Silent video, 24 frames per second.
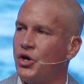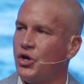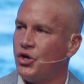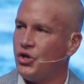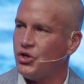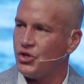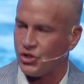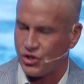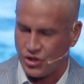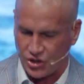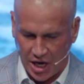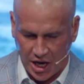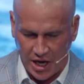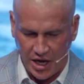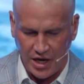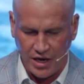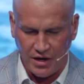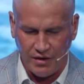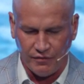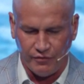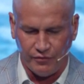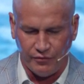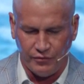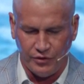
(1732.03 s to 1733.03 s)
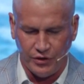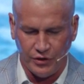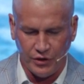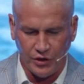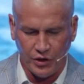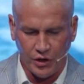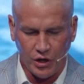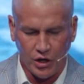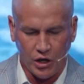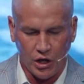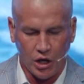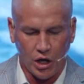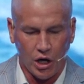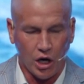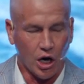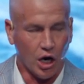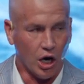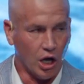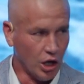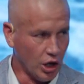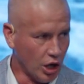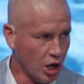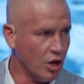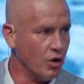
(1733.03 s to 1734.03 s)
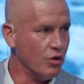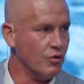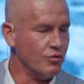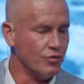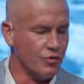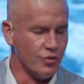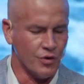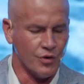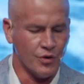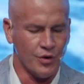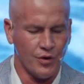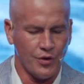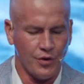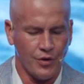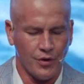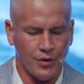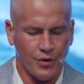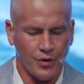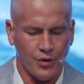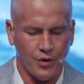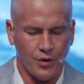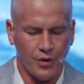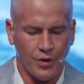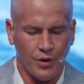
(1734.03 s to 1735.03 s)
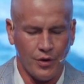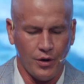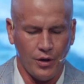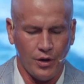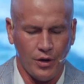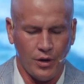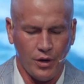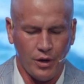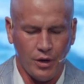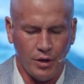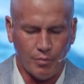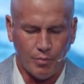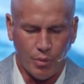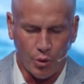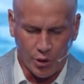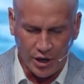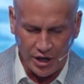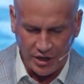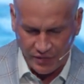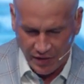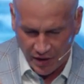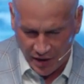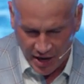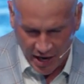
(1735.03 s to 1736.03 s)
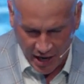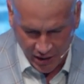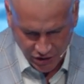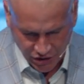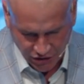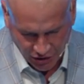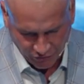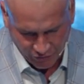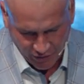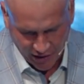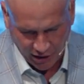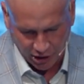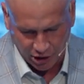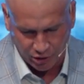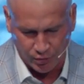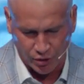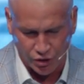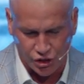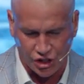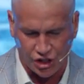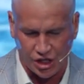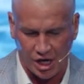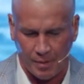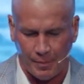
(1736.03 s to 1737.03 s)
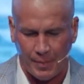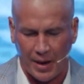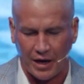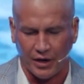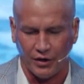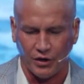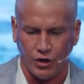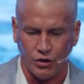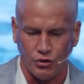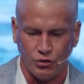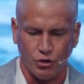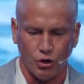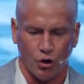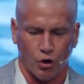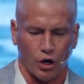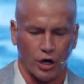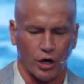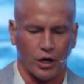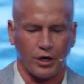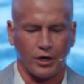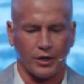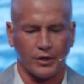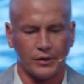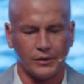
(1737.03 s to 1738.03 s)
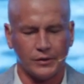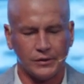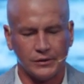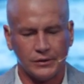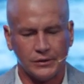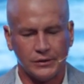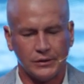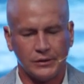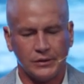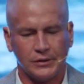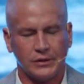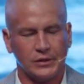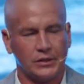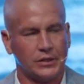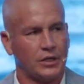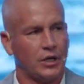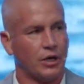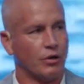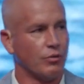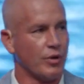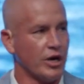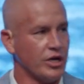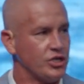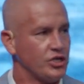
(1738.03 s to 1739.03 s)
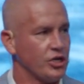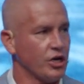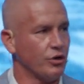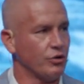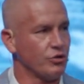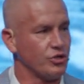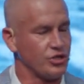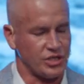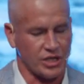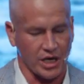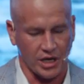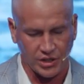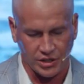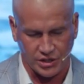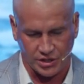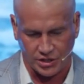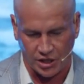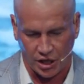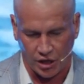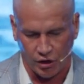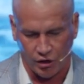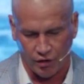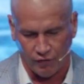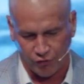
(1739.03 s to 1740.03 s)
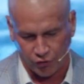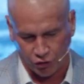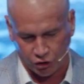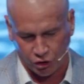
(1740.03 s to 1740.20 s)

Saved alone. Boarding the next available ship out of New York, Horatio set sail for